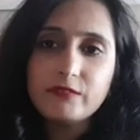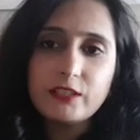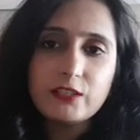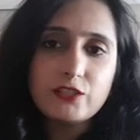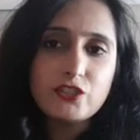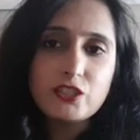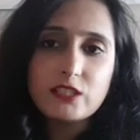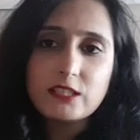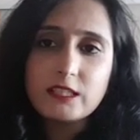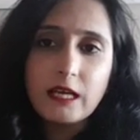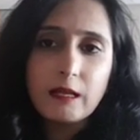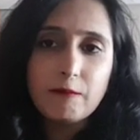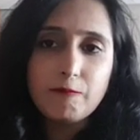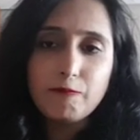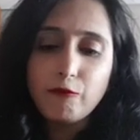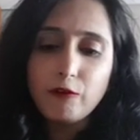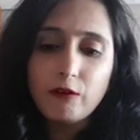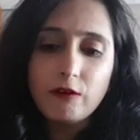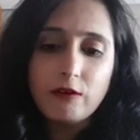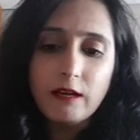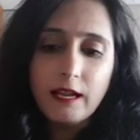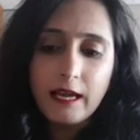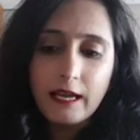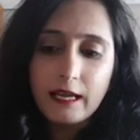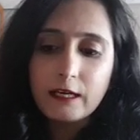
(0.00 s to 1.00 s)
it's just
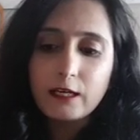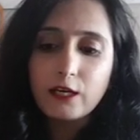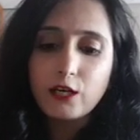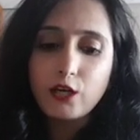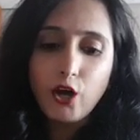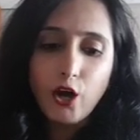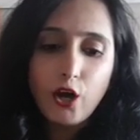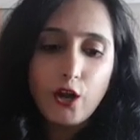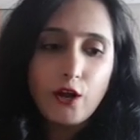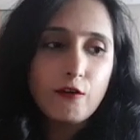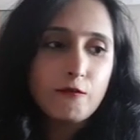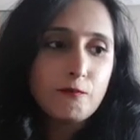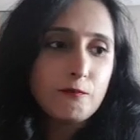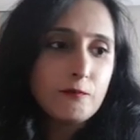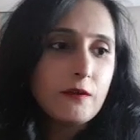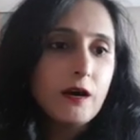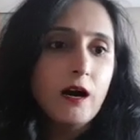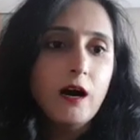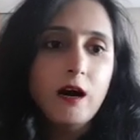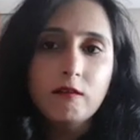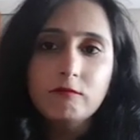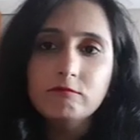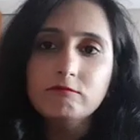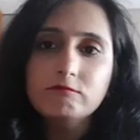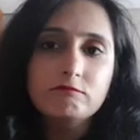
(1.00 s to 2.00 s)
helpful, like in a lot of
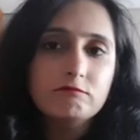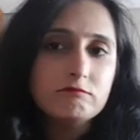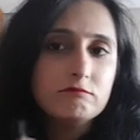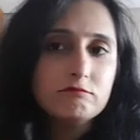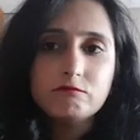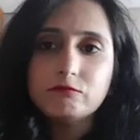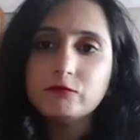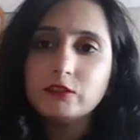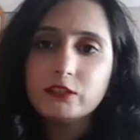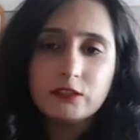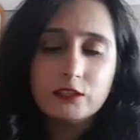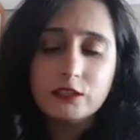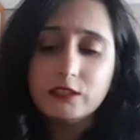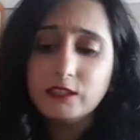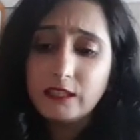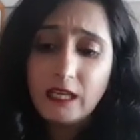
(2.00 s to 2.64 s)
it's